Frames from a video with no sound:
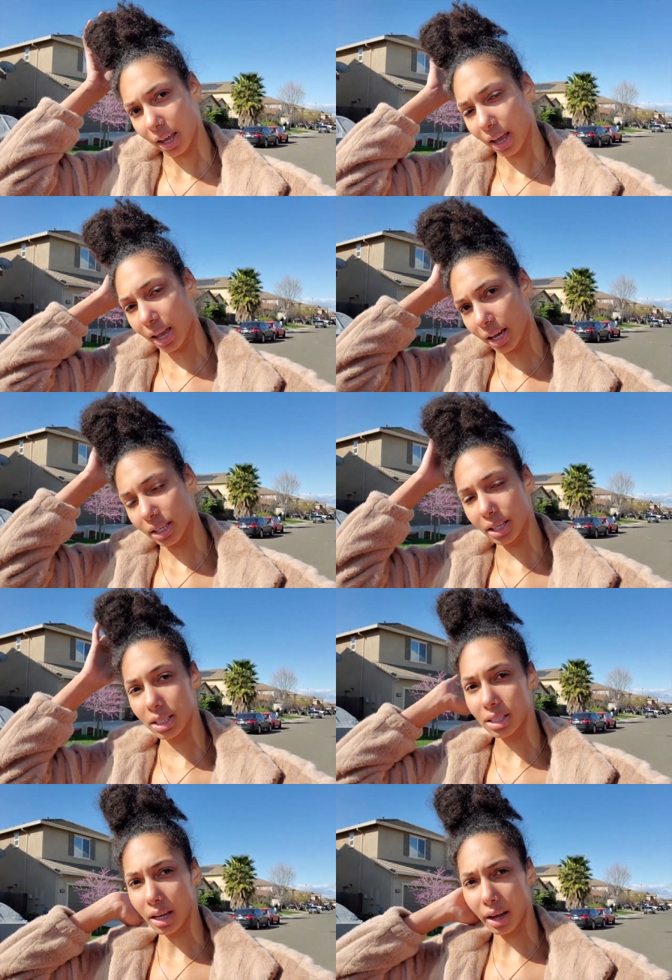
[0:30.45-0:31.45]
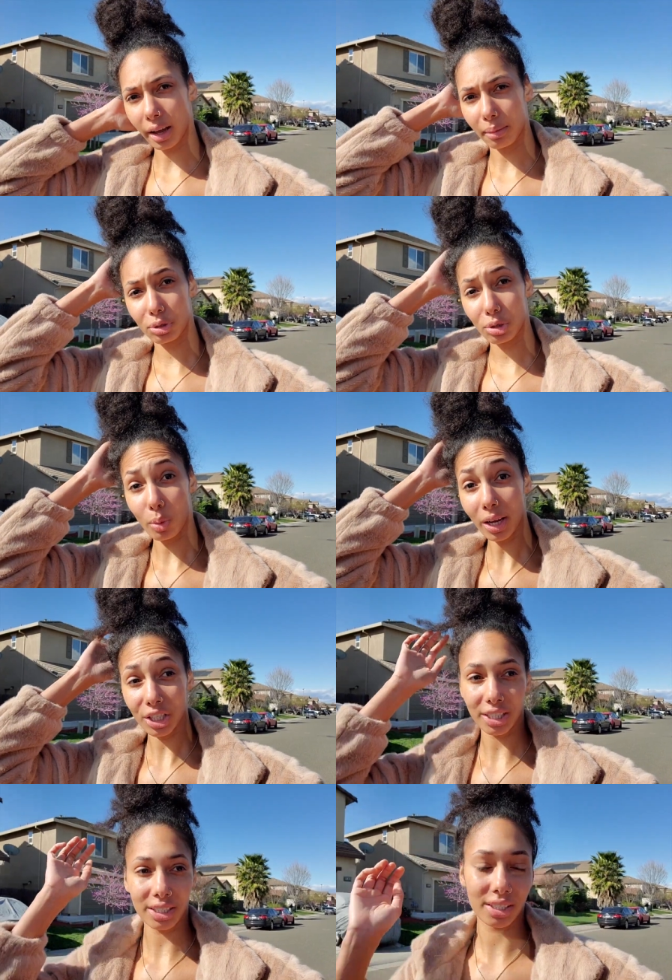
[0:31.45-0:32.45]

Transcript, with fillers: and it is time to wash it.